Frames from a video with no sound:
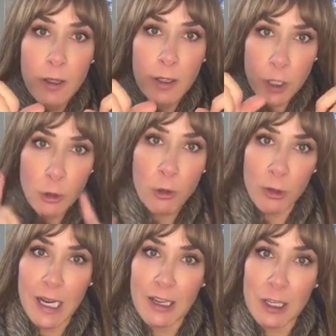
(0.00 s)
You
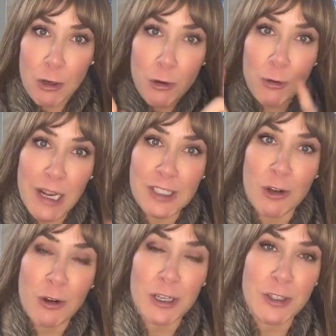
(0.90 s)
create soul
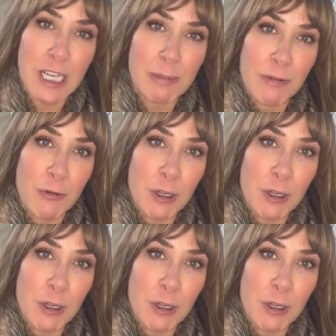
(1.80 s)
contracts before